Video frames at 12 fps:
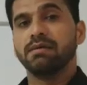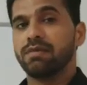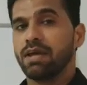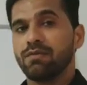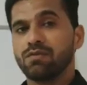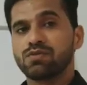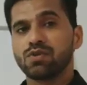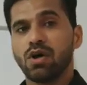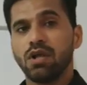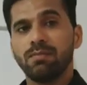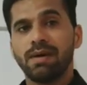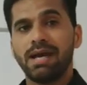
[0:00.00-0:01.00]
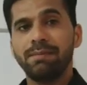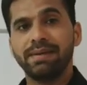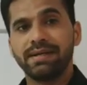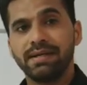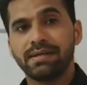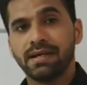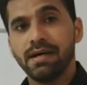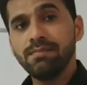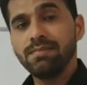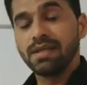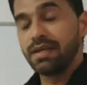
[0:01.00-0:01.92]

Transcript: We have to solve by middle term